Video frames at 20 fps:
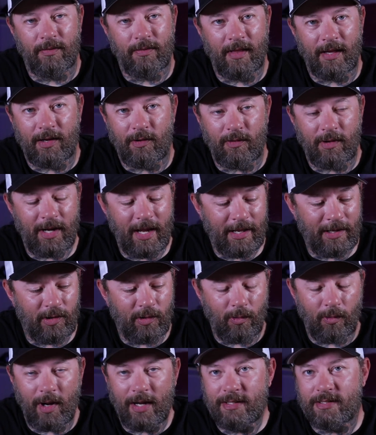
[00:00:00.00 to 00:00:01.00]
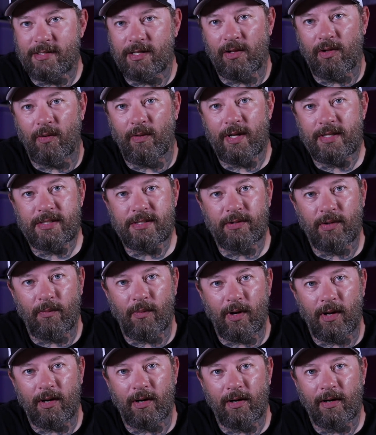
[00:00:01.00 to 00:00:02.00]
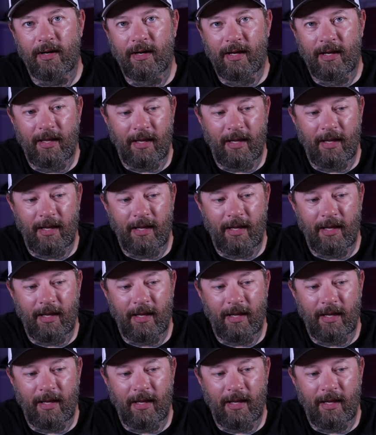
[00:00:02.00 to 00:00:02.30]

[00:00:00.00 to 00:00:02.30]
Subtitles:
They create great silhouettes in the water,